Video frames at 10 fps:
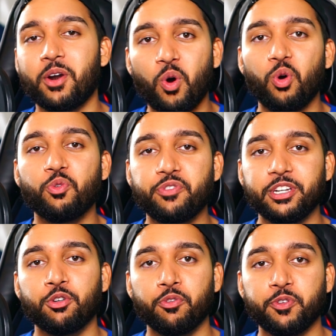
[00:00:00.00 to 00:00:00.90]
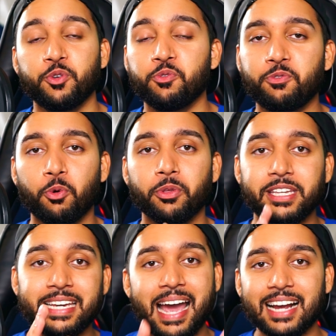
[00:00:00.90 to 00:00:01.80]
whole video review for
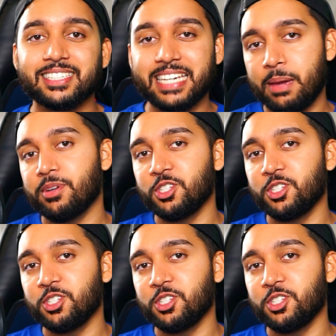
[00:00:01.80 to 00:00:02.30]
the HexGaming